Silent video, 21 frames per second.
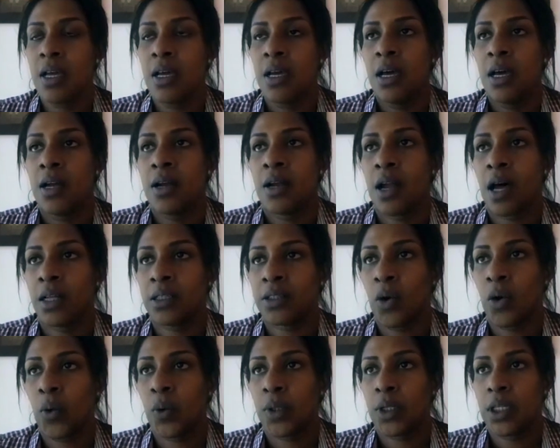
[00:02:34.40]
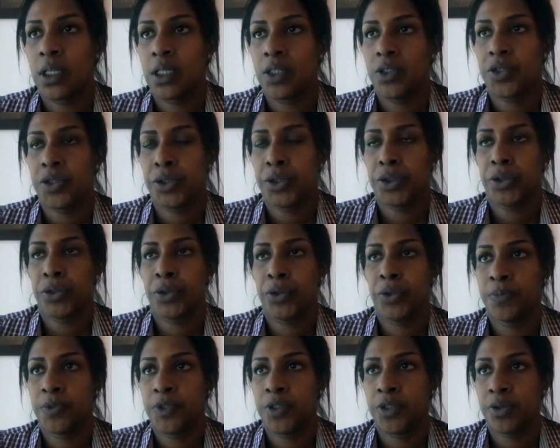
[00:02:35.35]
not only to
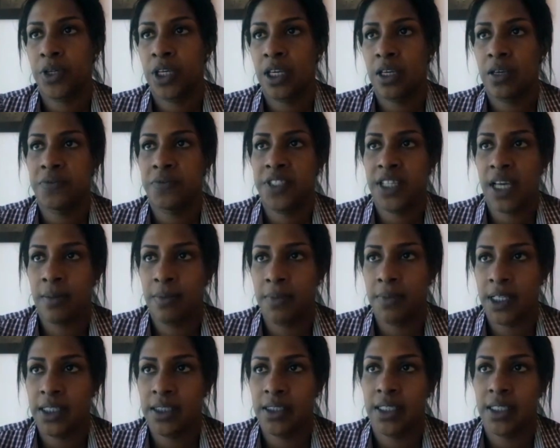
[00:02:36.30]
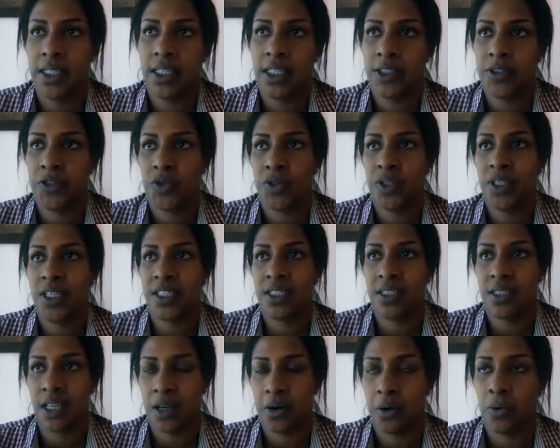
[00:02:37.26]
give timely data to the
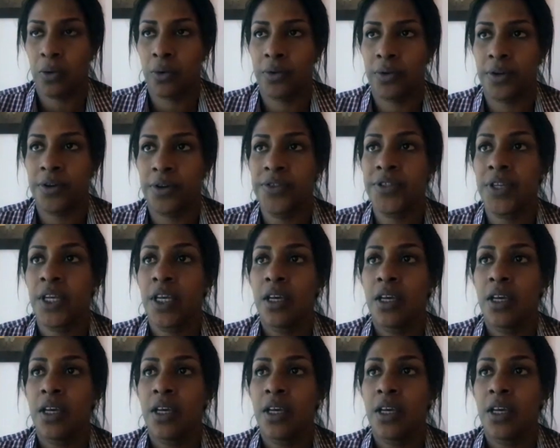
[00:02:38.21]
stakeholders,